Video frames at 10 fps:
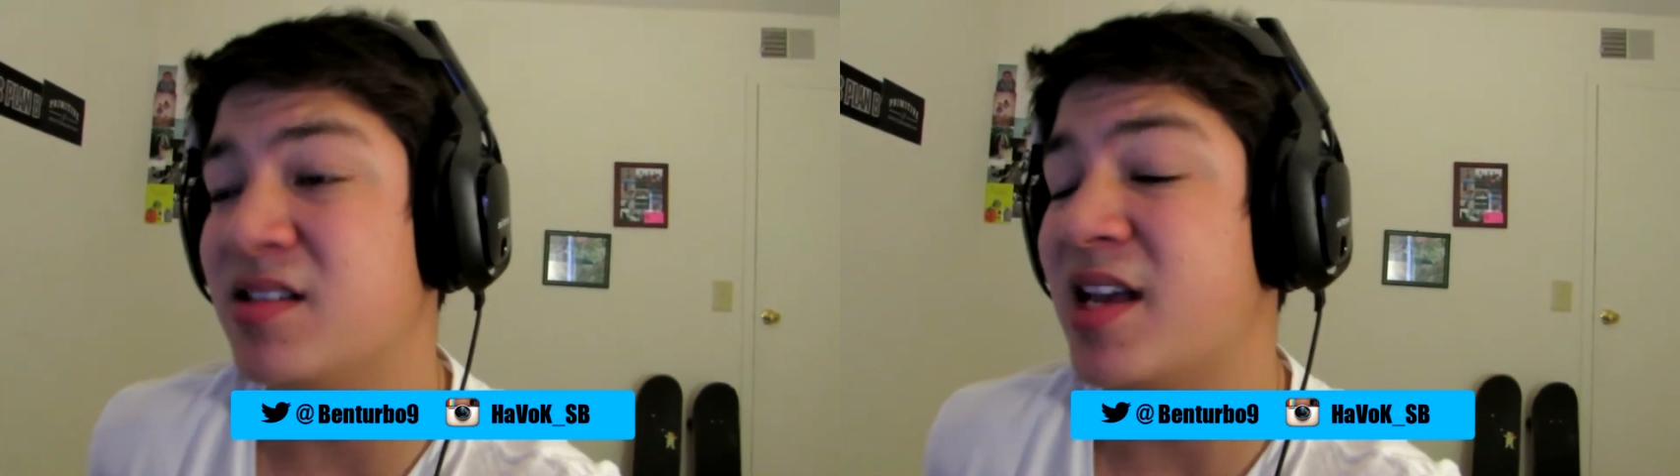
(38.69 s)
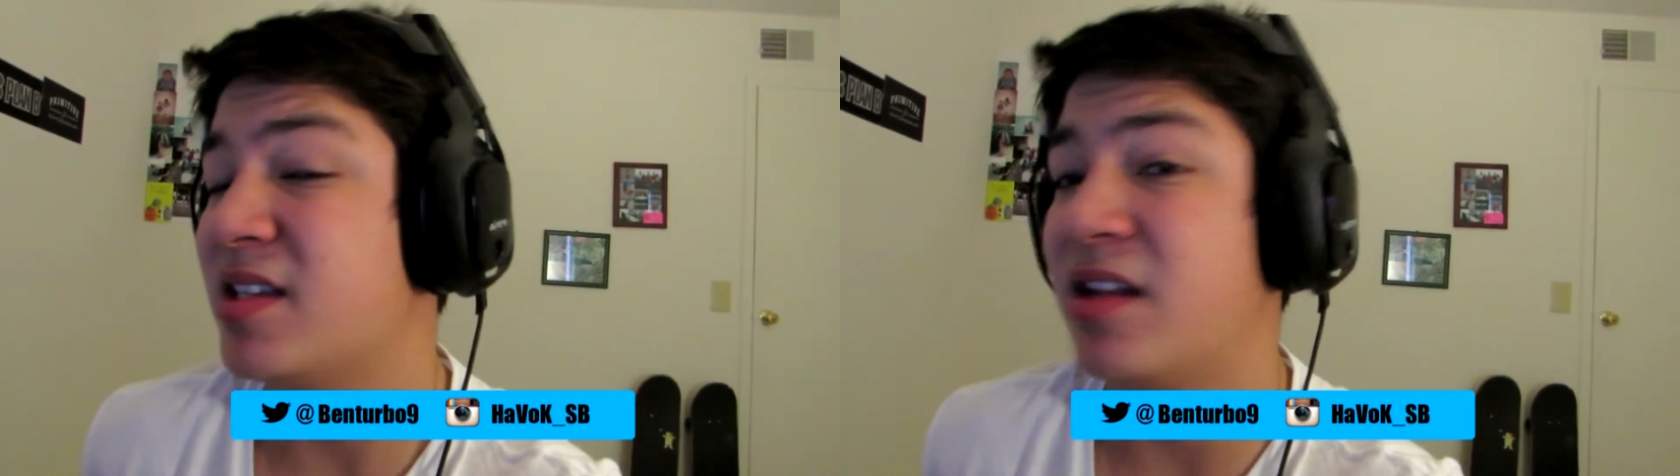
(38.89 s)
It's
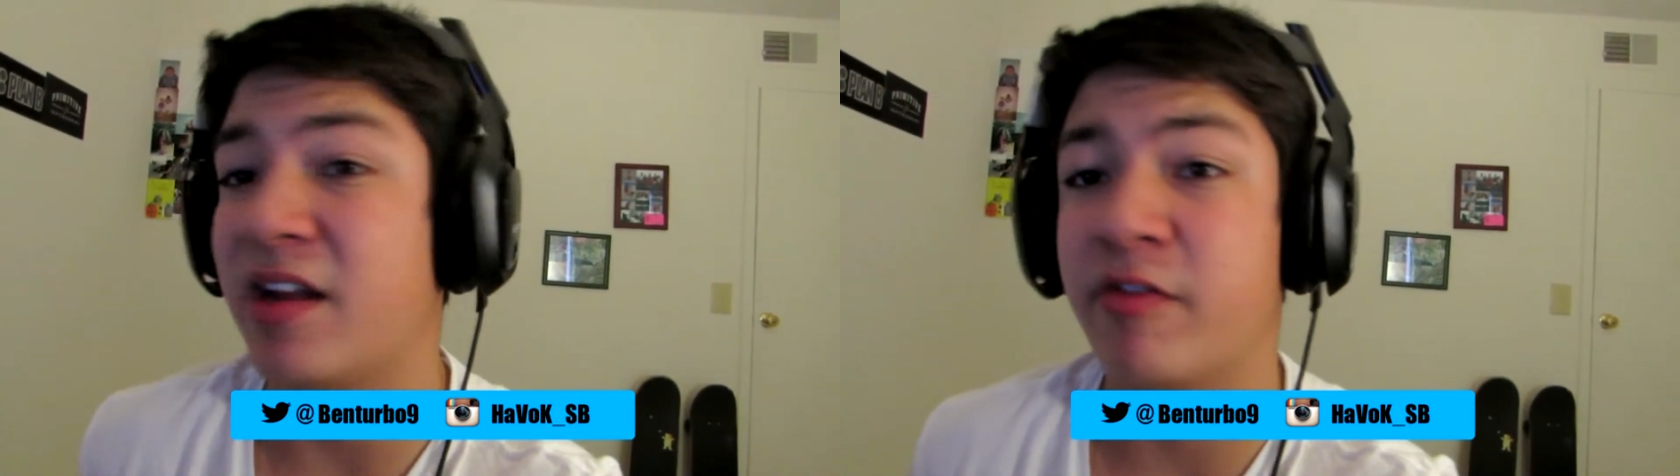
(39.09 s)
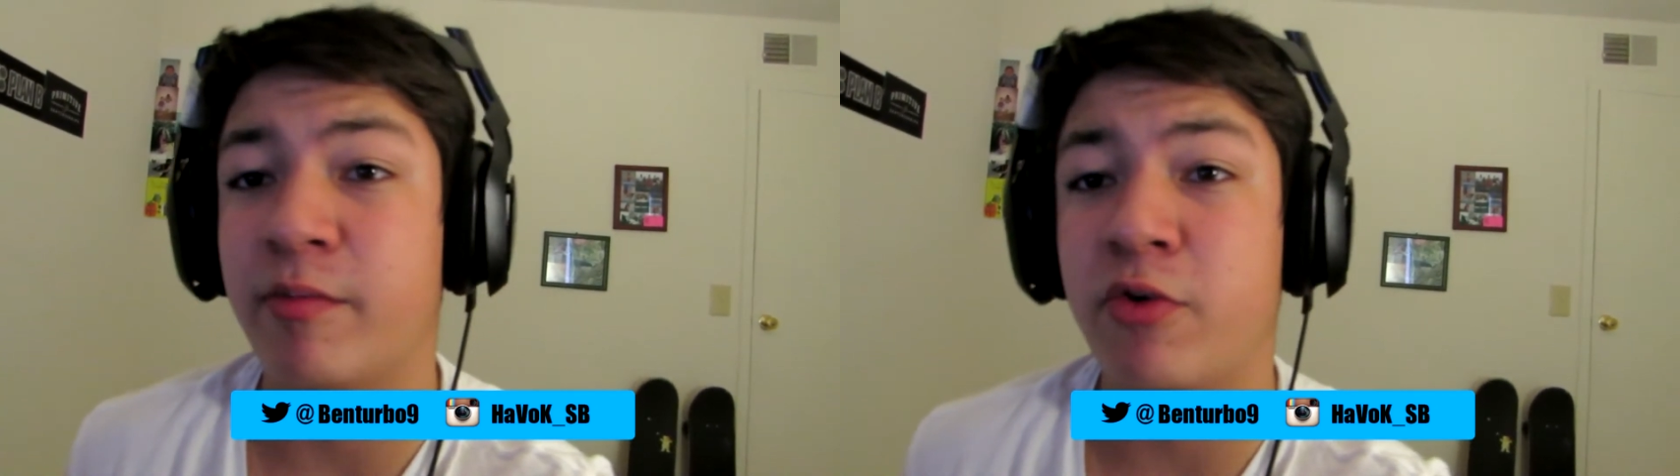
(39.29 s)
set to
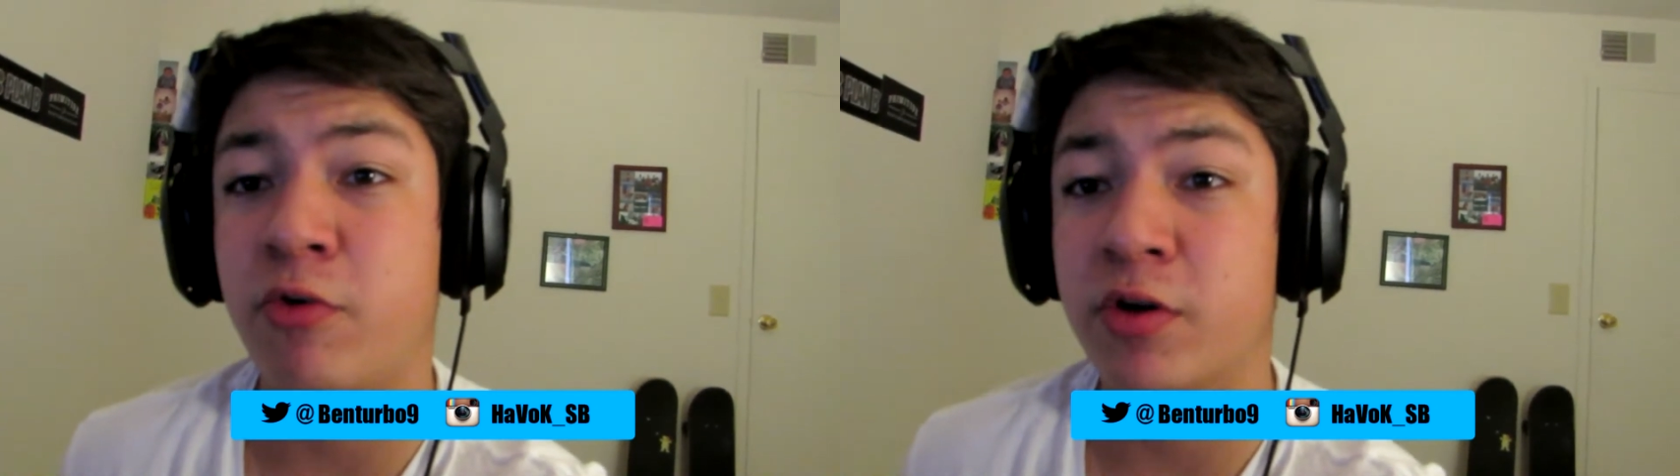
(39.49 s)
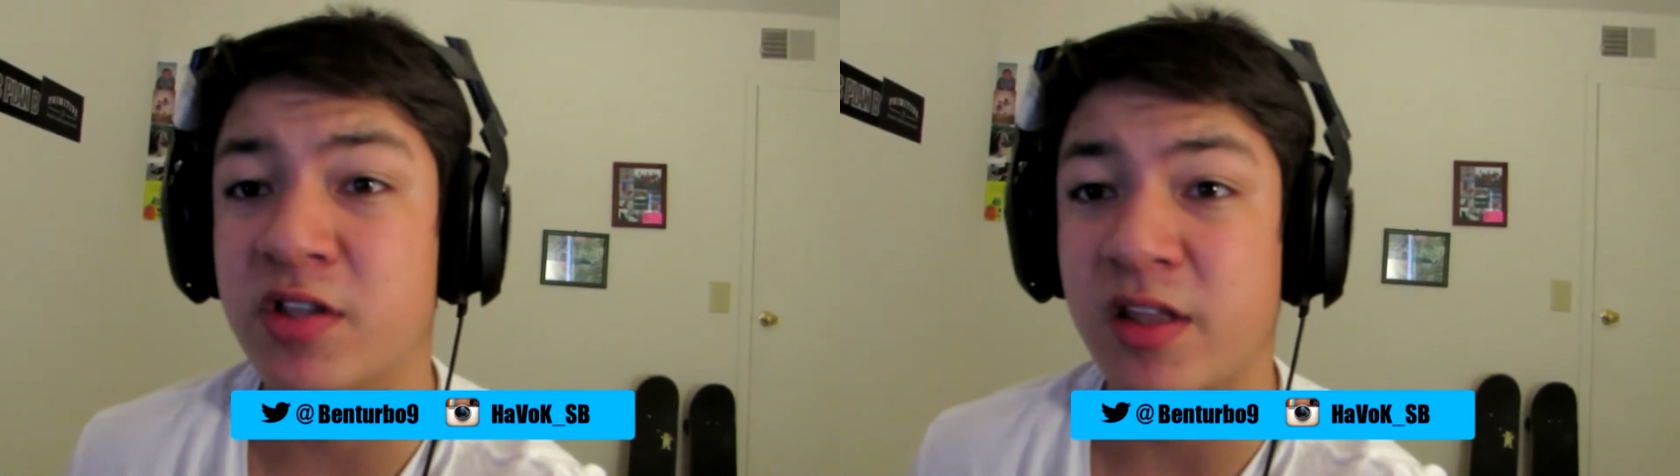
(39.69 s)
like
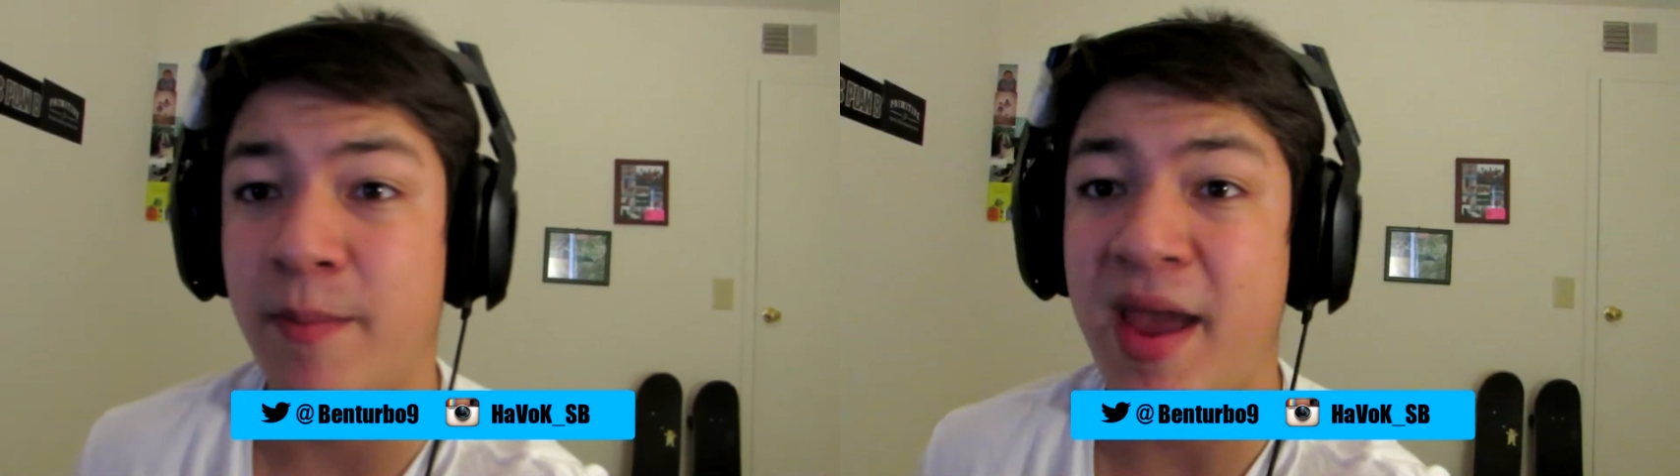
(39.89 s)
record to the